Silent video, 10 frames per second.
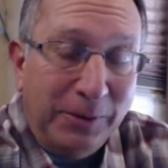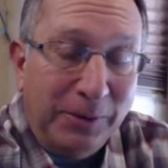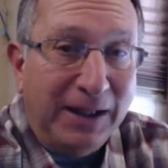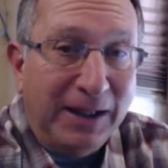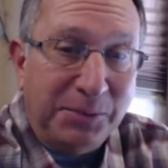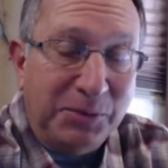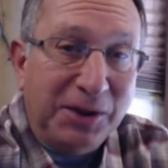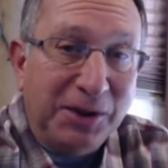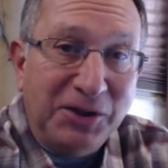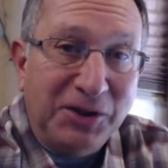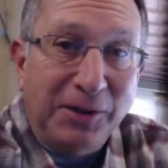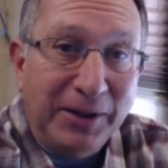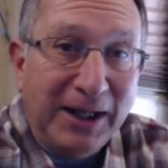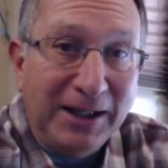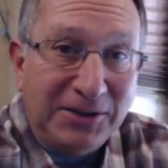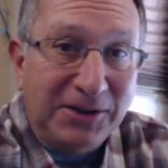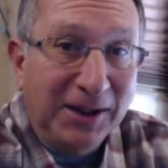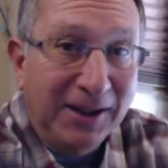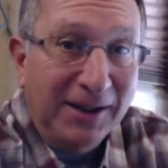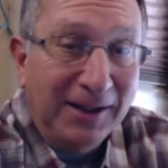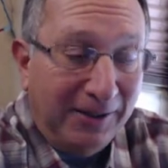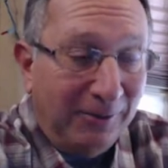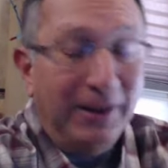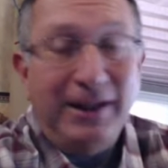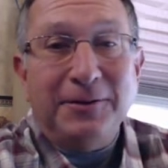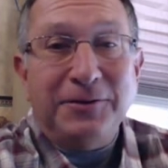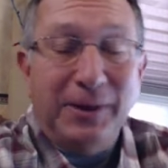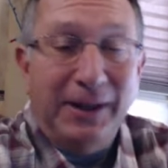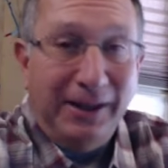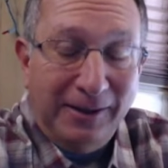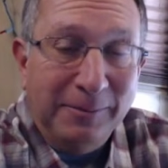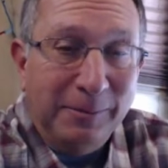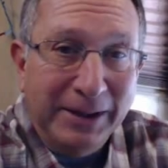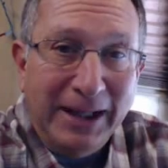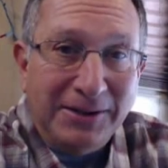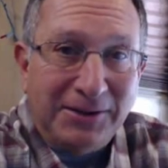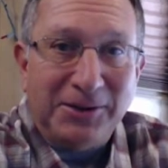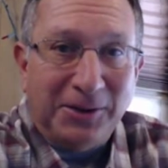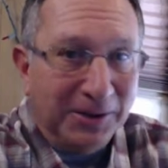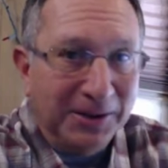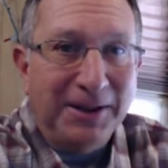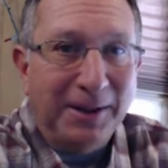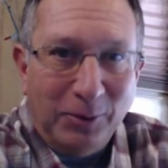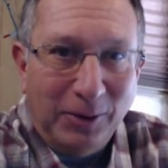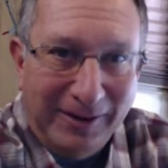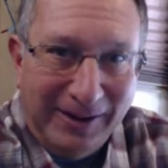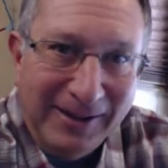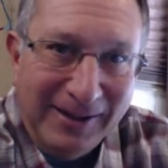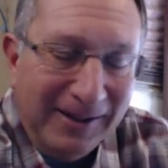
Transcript: We've had some sub-zero nights, and right now it's raining, but that's only temporary.